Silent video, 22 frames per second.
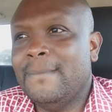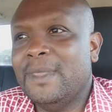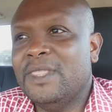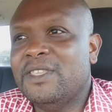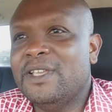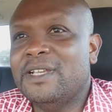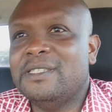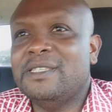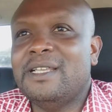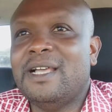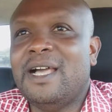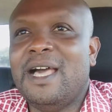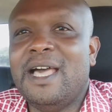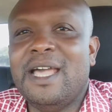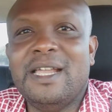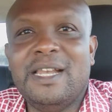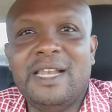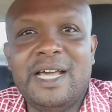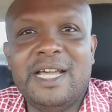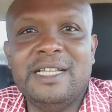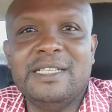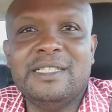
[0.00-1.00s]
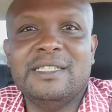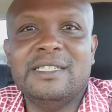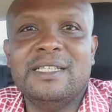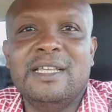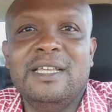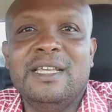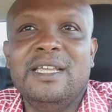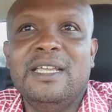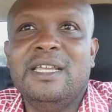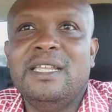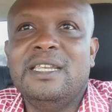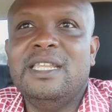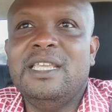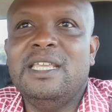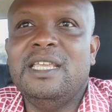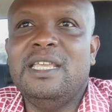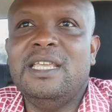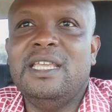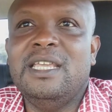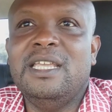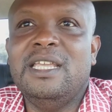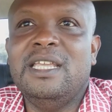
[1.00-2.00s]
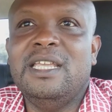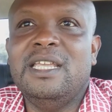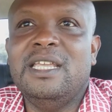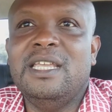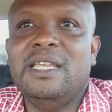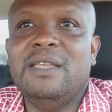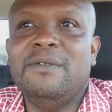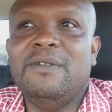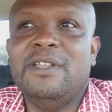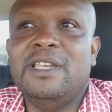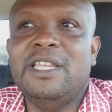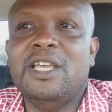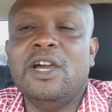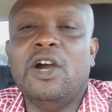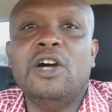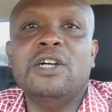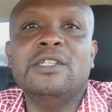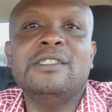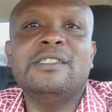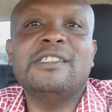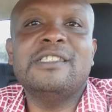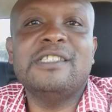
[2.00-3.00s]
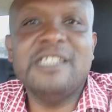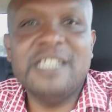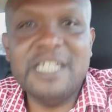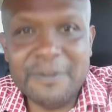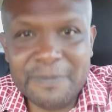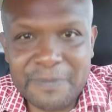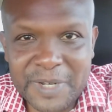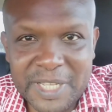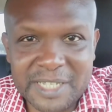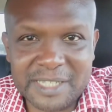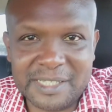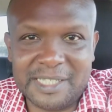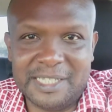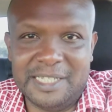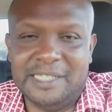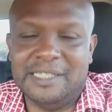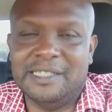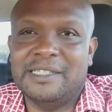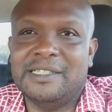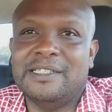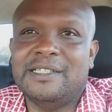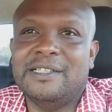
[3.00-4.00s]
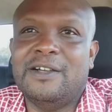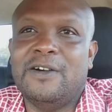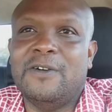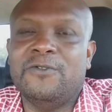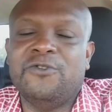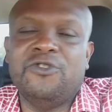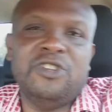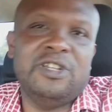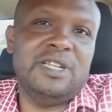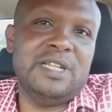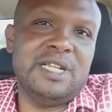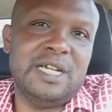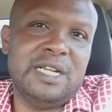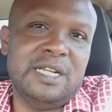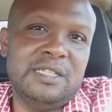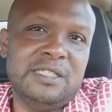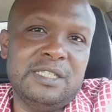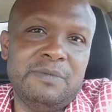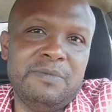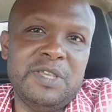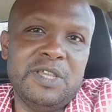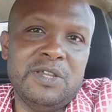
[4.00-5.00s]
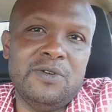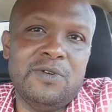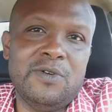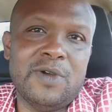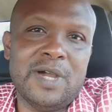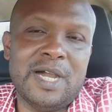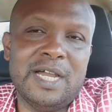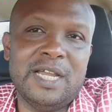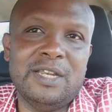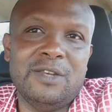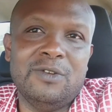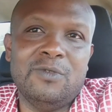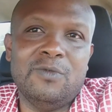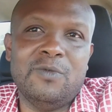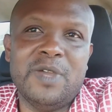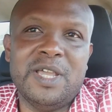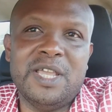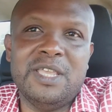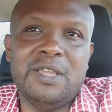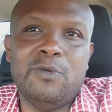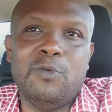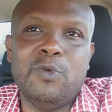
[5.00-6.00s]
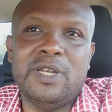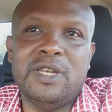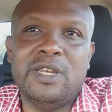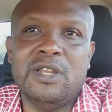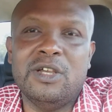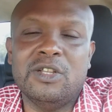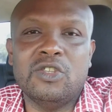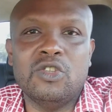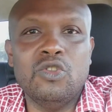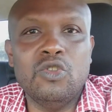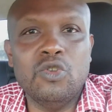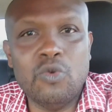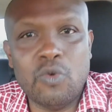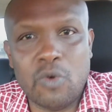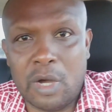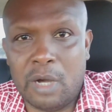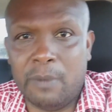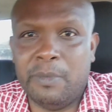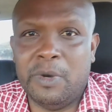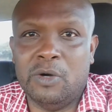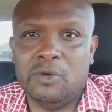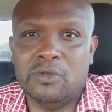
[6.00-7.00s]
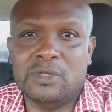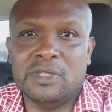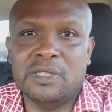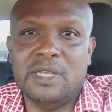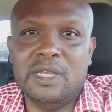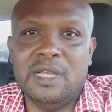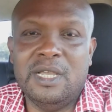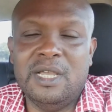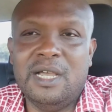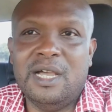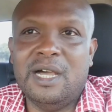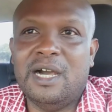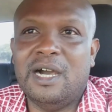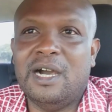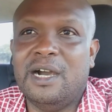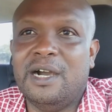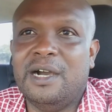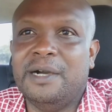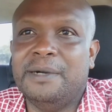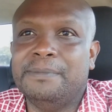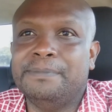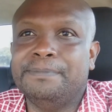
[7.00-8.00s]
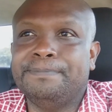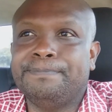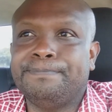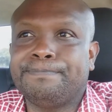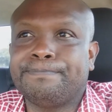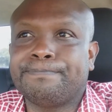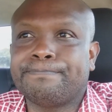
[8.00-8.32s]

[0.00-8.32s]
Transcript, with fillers: just to highlight the the unseen places of trinidad and tobago and where you would not know about um